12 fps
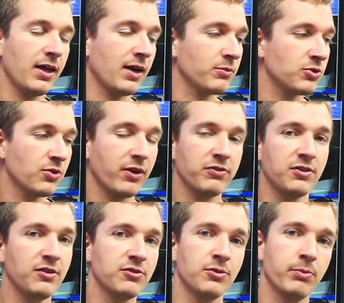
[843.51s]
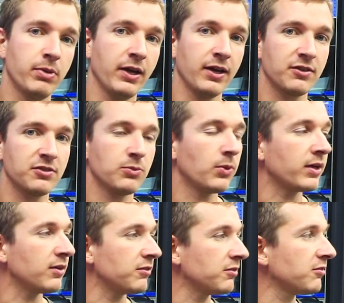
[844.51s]
And I'm sure I've seen some brakes and
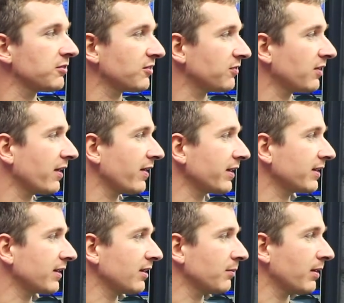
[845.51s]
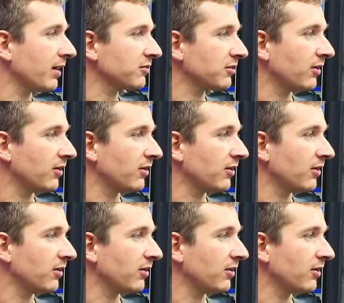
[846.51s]
wheels and stuff like that kicking about.